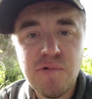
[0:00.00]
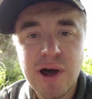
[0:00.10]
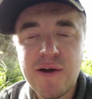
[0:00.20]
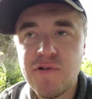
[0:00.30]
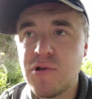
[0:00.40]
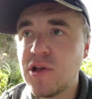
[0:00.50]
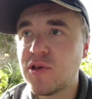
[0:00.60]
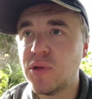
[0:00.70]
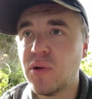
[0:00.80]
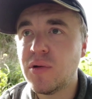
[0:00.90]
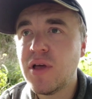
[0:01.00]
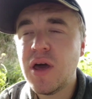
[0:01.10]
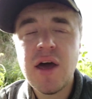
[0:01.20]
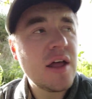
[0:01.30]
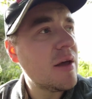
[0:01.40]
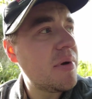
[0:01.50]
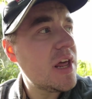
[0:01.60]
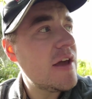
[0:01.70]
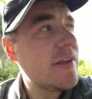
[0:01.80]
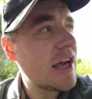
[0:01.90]
the way through the tunnel. And I
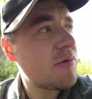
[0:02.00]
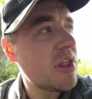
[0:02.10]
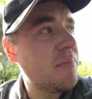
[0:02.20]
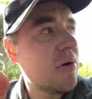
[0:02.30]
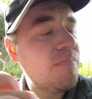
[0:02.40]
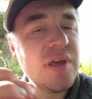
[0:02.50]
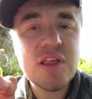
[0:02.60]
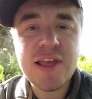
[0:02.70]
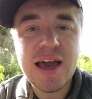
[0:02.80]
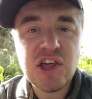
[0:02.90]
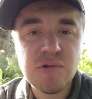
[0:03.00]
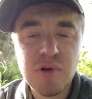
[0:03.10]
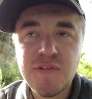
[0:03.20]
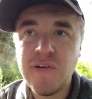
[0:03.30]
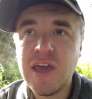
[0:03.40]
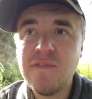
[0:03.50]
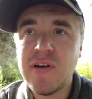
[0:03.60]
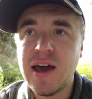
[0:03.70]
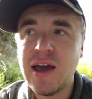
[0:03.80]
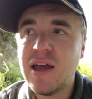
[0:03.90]
believe that's why the pumping station was fitted
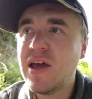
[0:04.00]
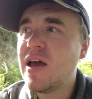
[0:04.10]
there.